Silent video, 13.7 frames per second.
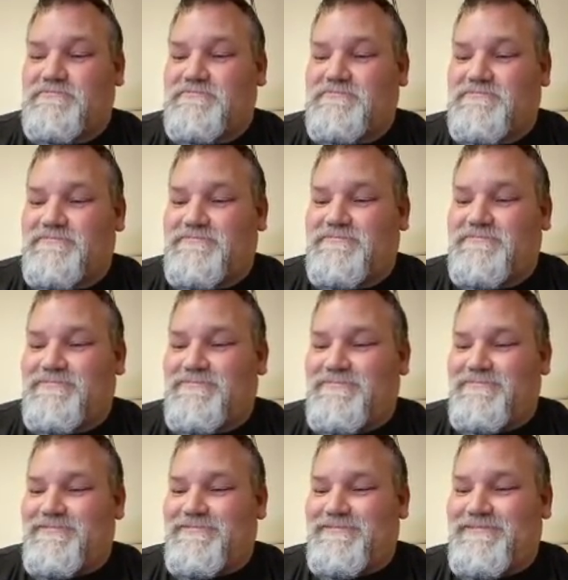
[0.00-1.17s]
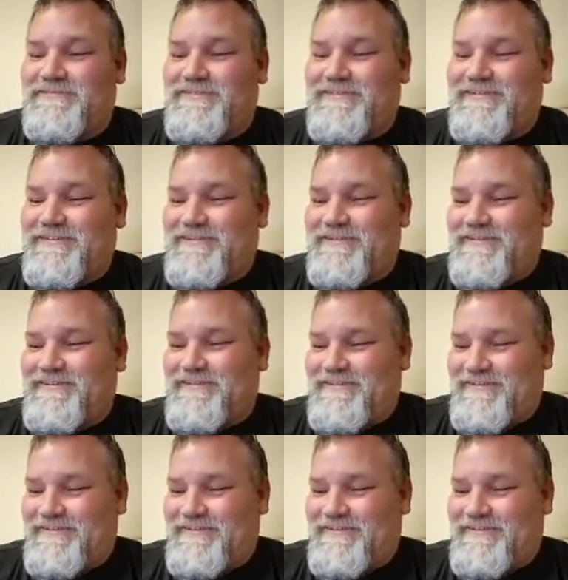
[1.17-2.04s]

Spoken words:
This person isn't speaking.